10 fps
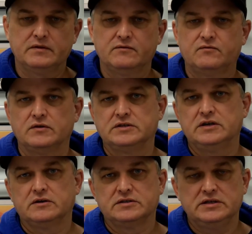
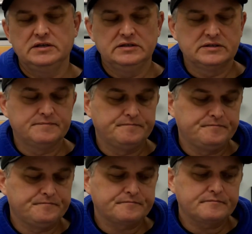TRCs.
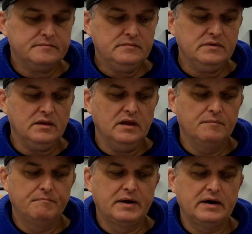
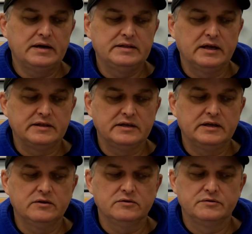But I think
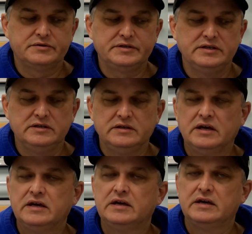you'll see
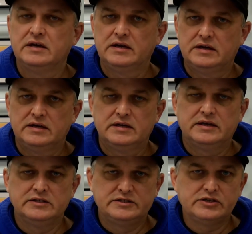
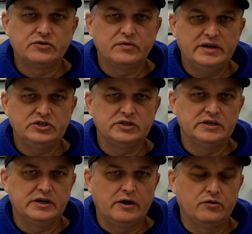consideration in
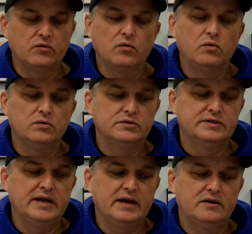other roles
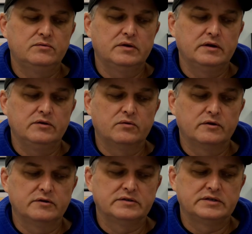now in
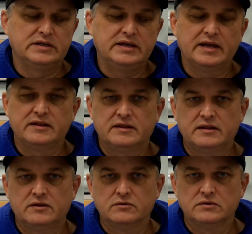order to get
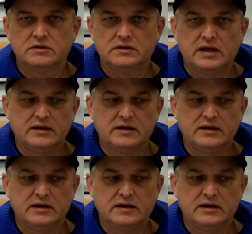that